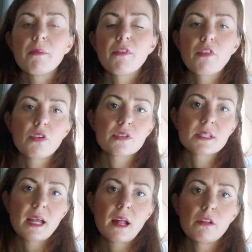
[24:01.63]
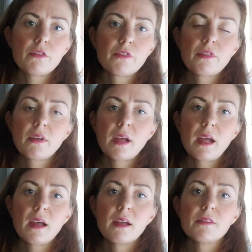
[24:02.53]
for yourself,
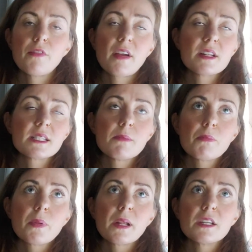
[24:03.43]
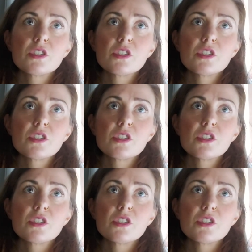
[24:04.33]
and very simply,